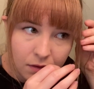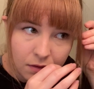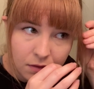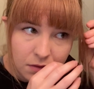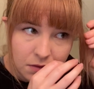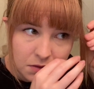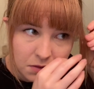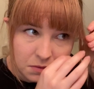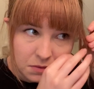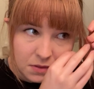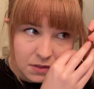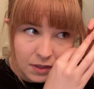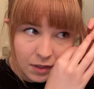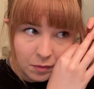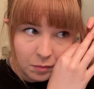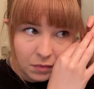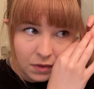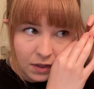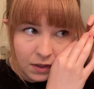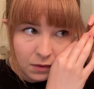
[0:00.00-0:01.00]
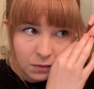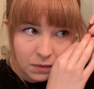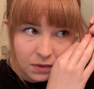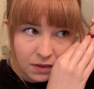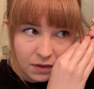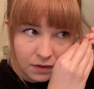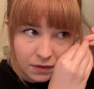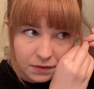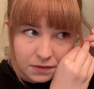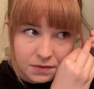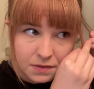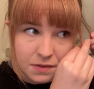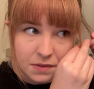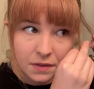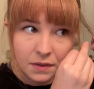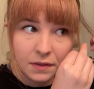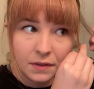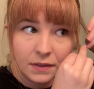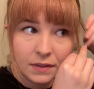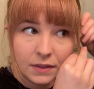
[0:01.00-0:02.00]
So same thing with this
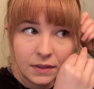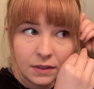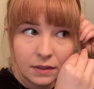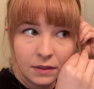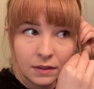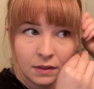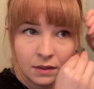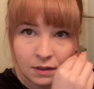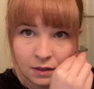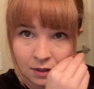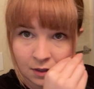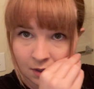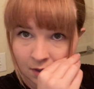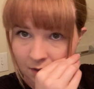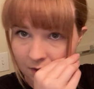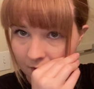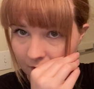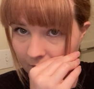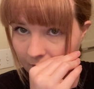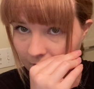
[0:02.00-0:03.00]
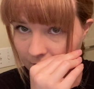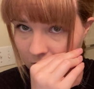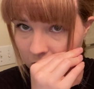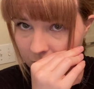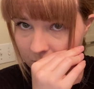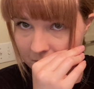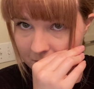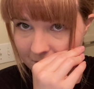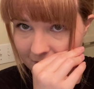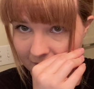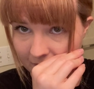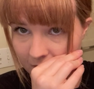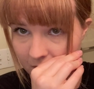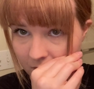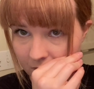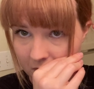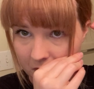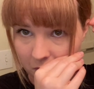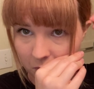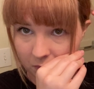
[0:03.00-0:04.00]
side. I got a little bit back
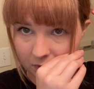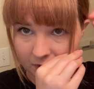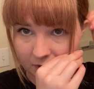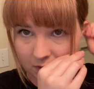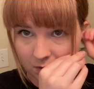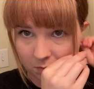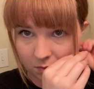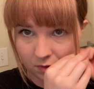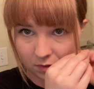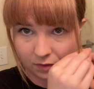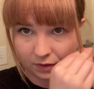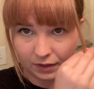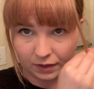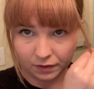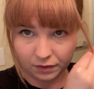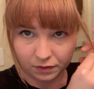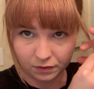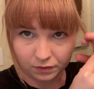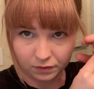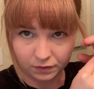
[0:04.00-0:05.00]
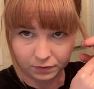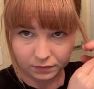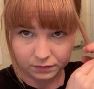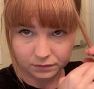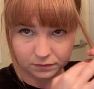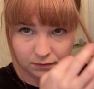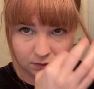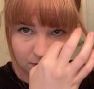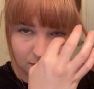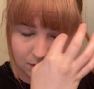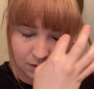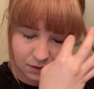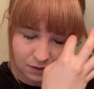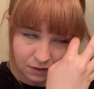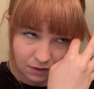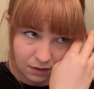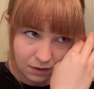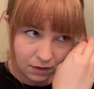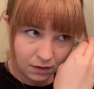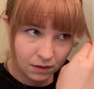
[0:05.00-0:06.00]
here that I want to keep the length on.
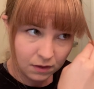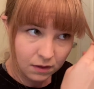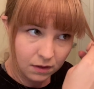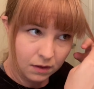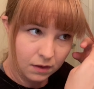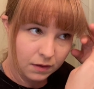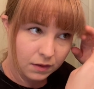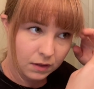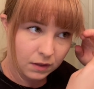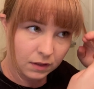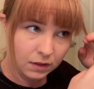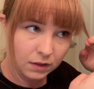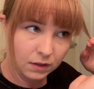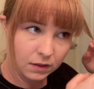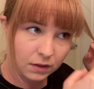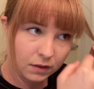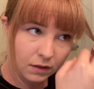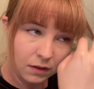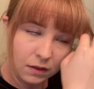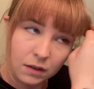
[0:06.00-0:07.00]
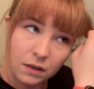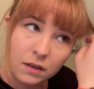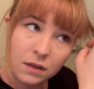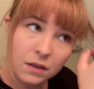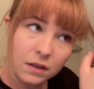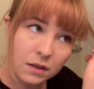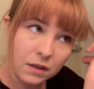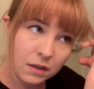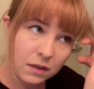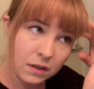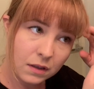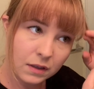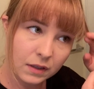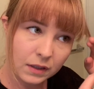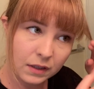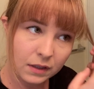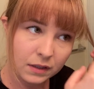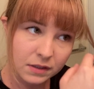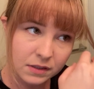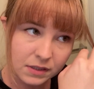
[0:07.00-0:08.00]
And then
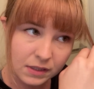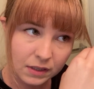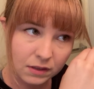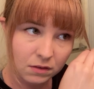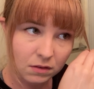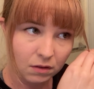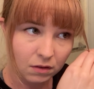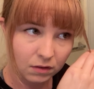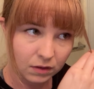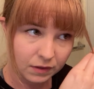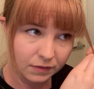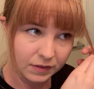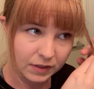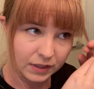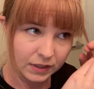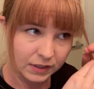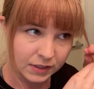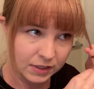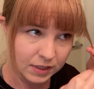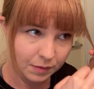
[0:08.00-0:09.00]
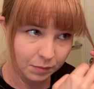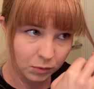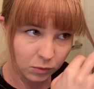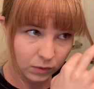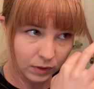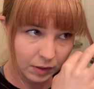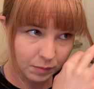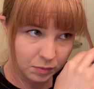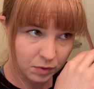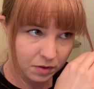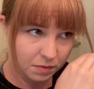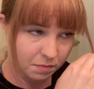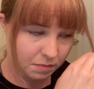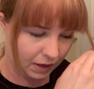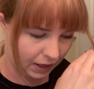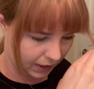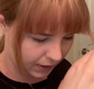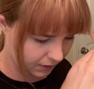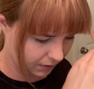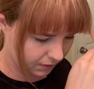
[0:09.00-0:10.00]
let's get all of it except what I put
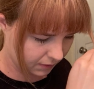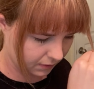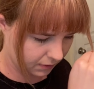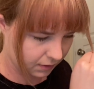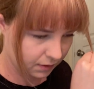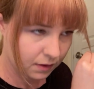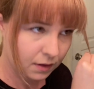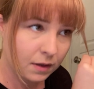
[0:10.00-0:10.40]
back.